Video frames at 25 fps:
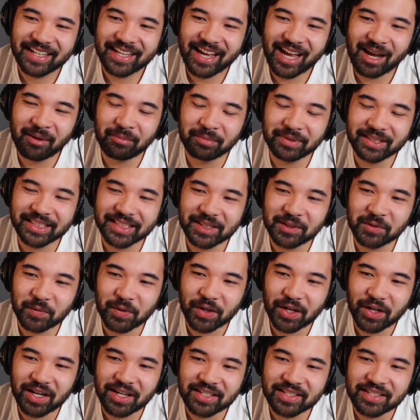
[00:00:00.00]
Emily and
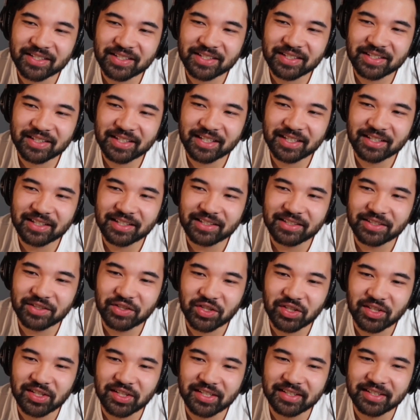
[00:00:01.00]
Ross and
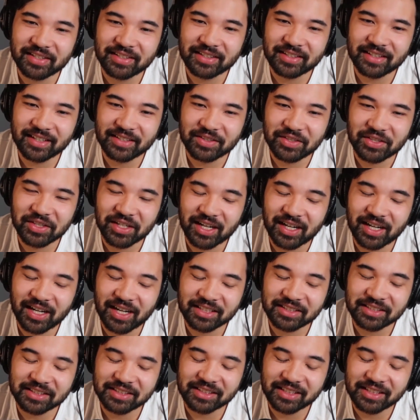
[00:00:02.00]
Jean and
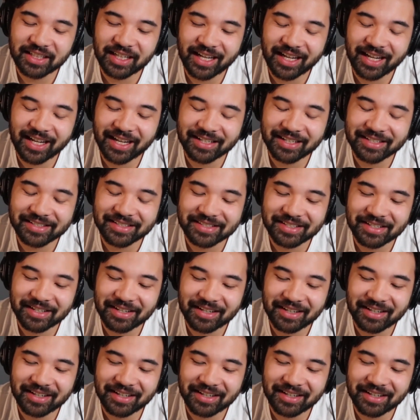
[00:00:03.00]
Josh, and